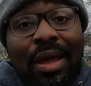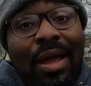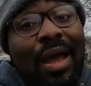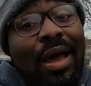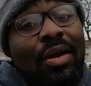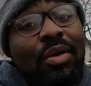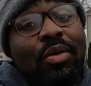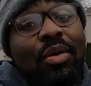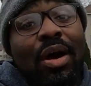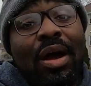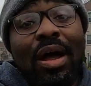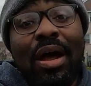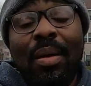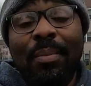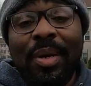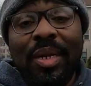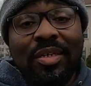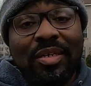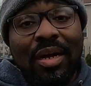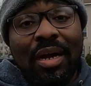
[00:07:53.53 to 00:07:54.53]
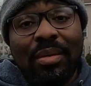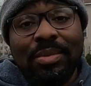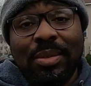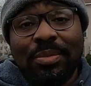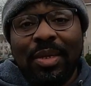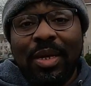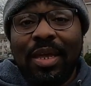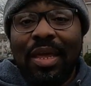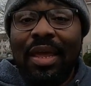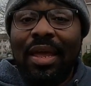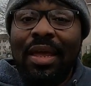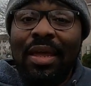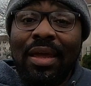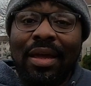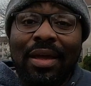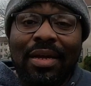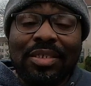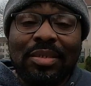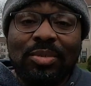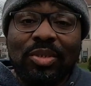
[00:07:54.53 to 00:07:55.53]
I don't know how many times I'm like, hey,
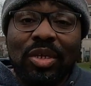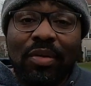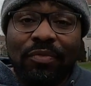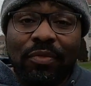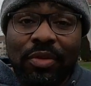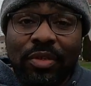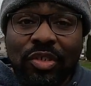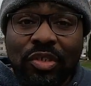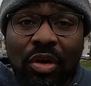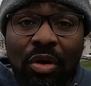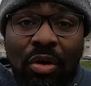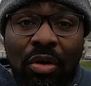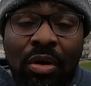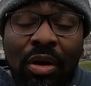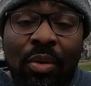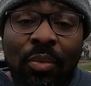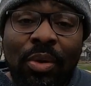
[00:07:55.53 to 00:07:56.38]
I got some stuff on this card.